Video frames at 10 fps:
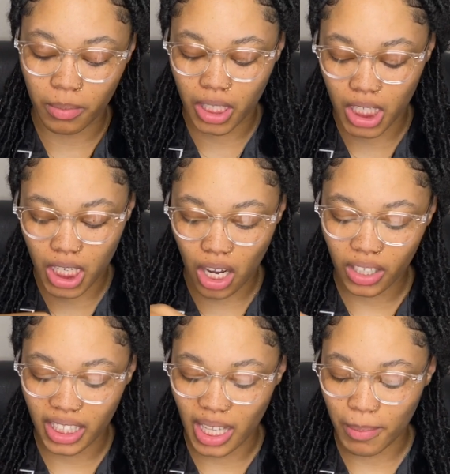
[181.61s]
me, I
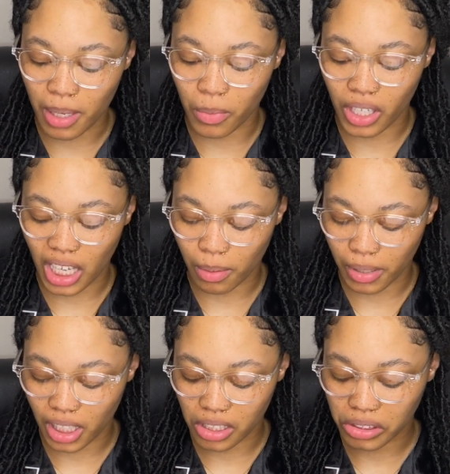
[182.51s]
don't need that many more
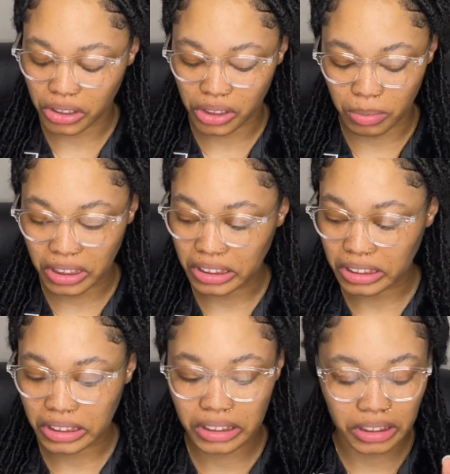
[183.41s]
jalapenos, to be
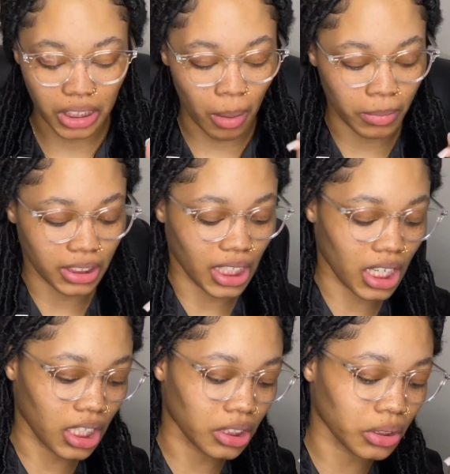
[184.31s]
honest. I'm gonna
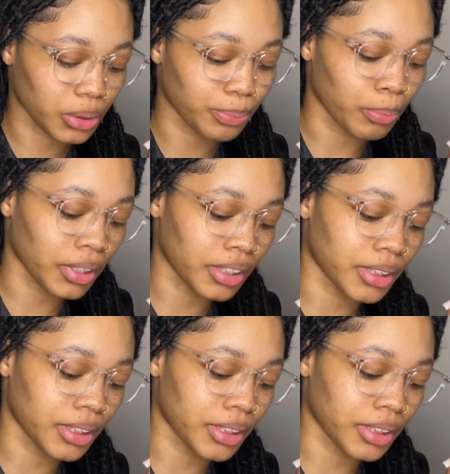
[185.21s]
save those. But